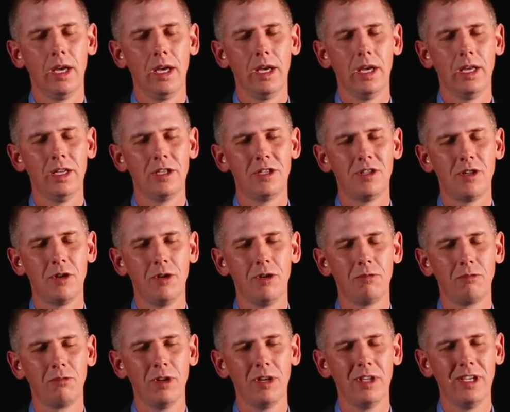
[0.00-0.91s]
And
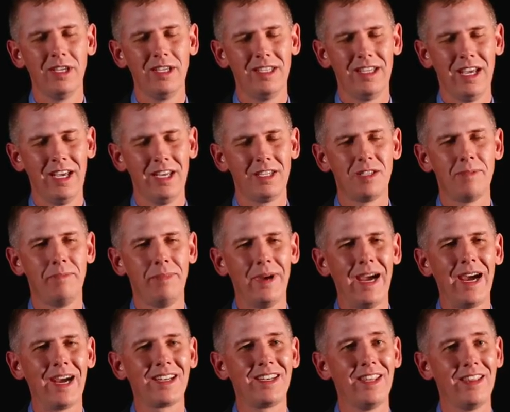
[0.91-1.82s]
so it really dates
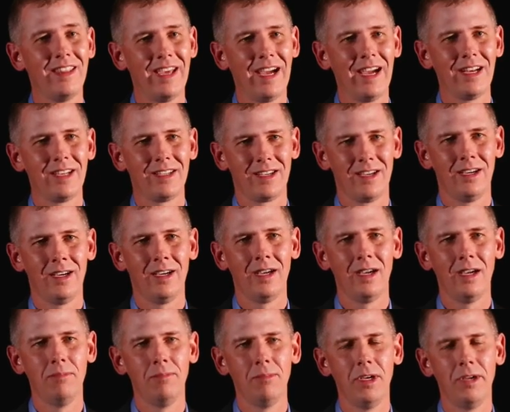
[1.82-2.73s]
back to that
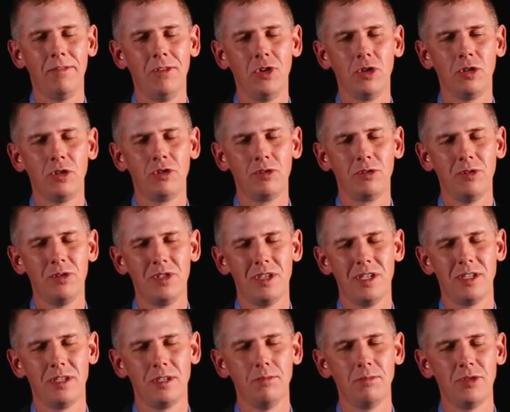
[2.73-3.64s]
time. If you're a true
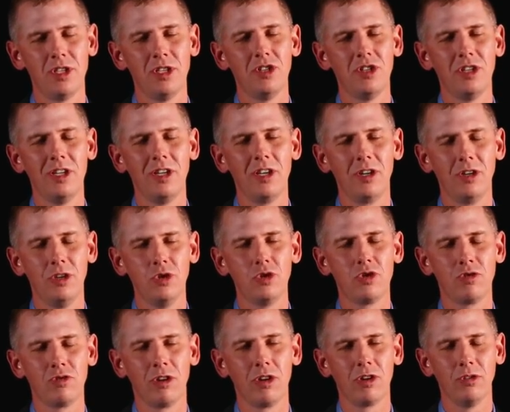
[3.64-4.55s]
systems engineer, you
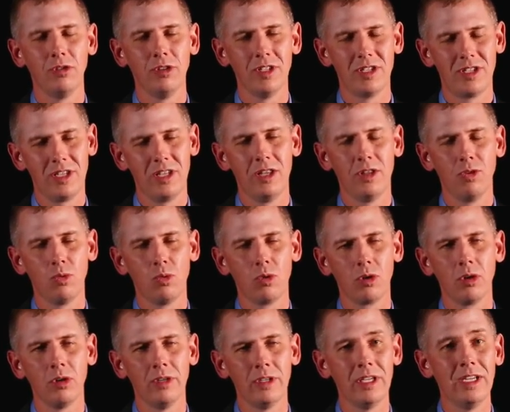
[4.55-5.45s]
struggle to see the
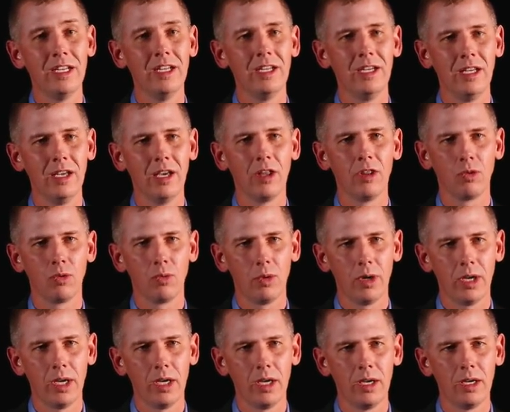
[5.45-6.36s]
world in any other
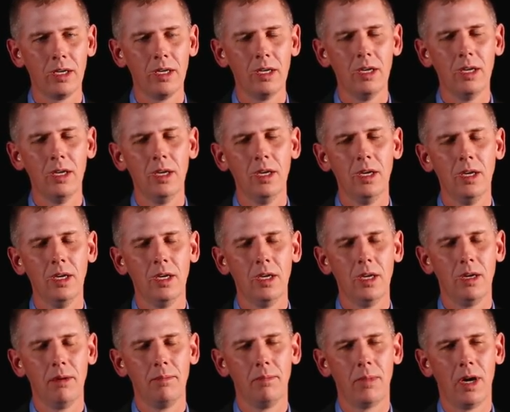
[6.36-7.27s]
way.
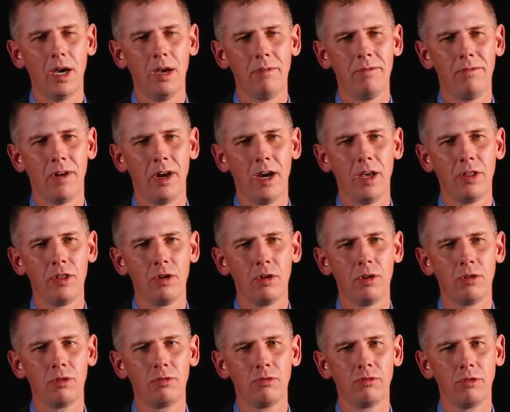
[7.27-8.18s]
My
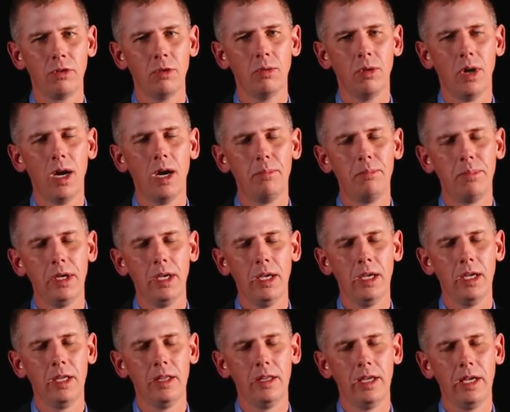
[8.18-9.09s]
father grew
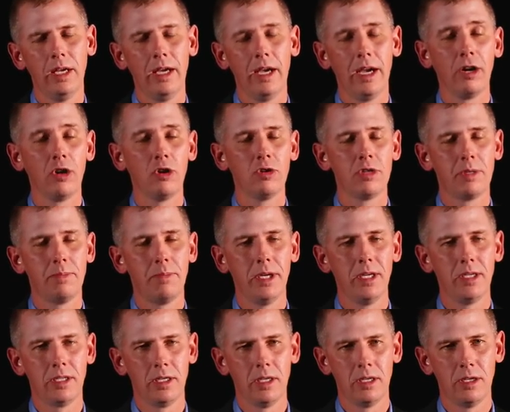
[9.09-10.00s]
up in the
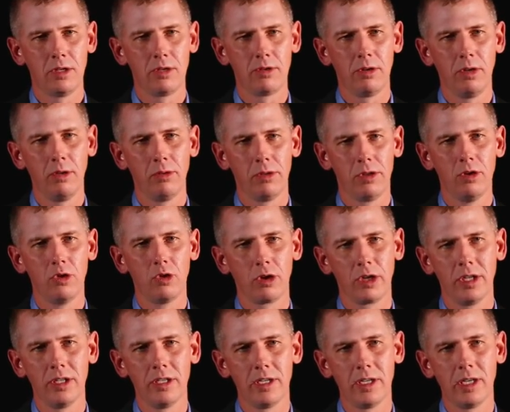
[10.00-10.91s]
aerospace industry with an
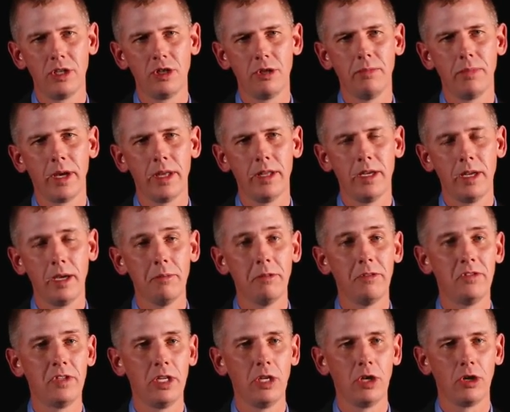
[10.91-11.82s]
organization by the name
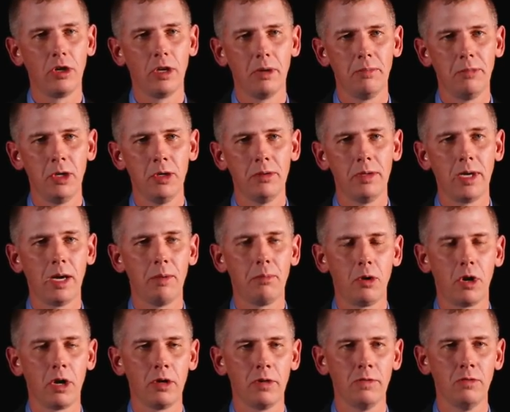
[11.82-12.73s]
of TRW, now
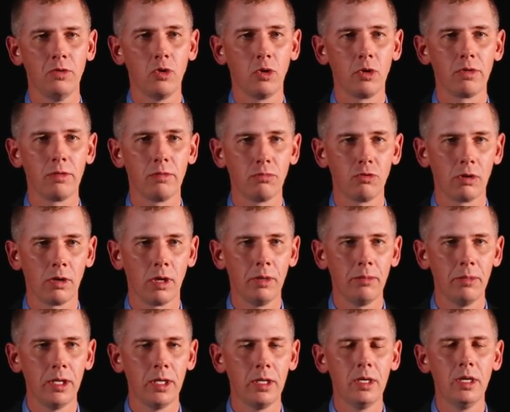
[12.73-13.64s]
part of Northrop
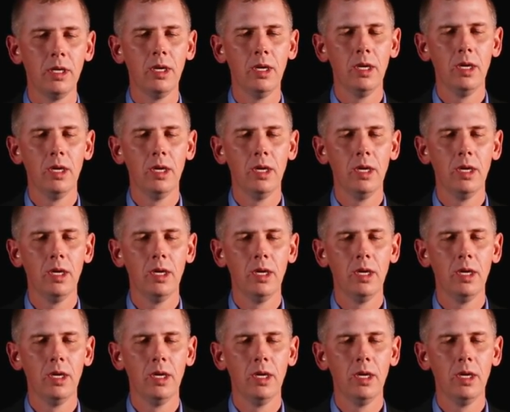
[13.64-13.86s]
Grumman